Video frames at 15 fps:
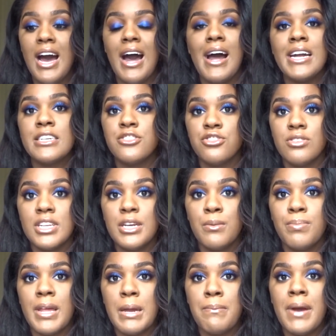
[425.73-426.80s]
I actually
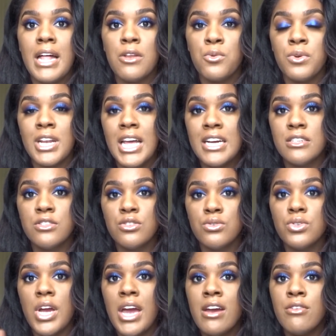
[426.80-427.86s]
apply my
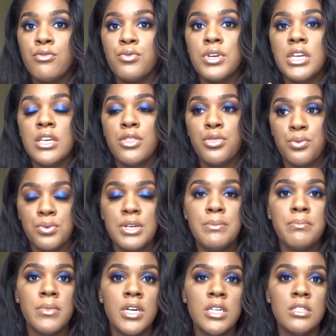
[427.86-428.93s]
relaxer every
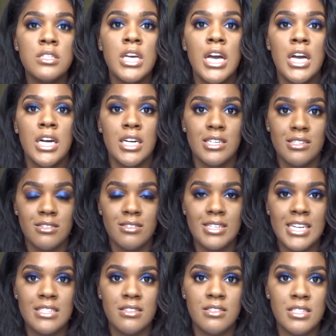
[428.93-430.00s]
3 months, because
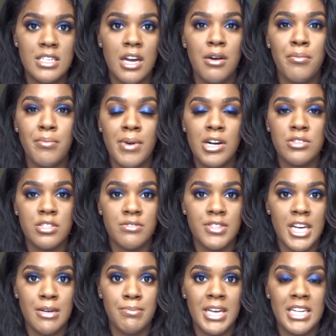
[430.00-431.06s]
that's the amount of
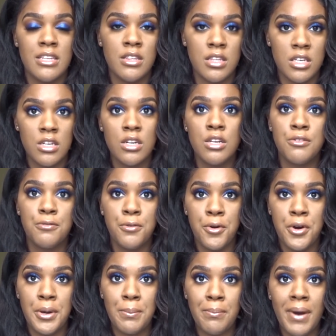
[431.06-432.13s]
time that is good
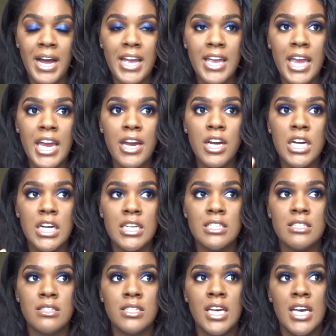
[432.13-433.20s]
for my hair,
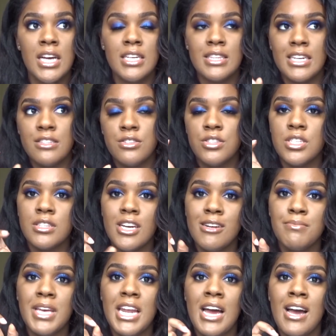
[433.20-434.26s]
because that's the
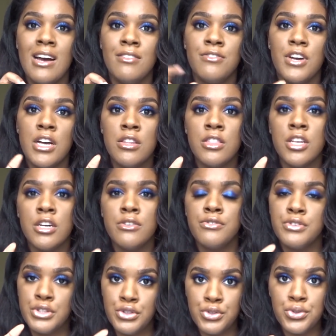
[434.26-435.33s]
time that I have
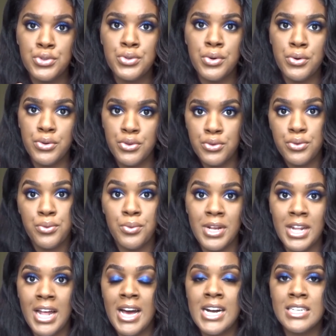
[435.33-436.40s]
enough new growth to
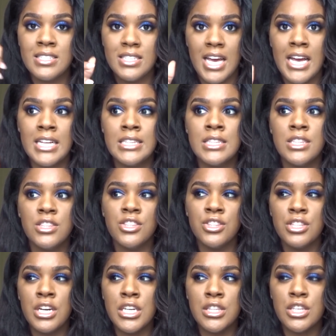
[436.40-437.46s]
relax, and
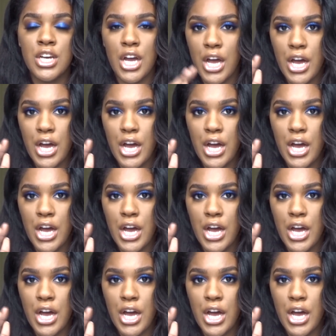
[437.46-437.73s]
not